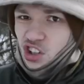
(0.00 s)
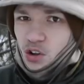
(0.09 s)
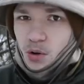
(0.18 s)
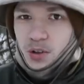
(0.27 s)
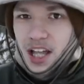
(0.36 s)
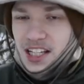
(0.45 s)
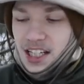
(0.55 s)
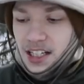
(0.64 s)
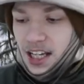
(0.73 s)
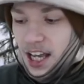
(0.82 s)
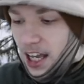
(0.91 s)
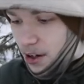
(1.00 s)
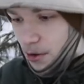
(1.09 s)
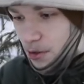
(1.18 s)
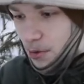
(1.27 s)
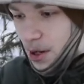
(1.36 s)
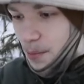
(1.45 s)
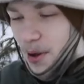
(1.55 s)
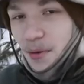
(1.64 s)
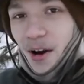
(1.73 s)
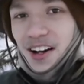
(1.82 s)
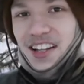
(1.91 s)
the good old S N K eight oh three. I've
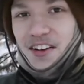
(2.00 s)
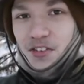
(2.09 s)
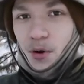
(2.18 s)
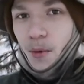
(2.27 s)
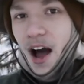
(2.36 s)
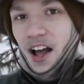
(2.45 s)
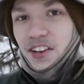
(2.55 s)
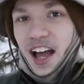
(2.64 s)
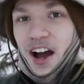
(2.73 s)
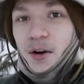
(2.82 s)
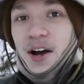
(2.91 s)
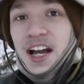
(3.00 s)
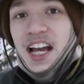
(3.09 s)
been rocking that for a while now.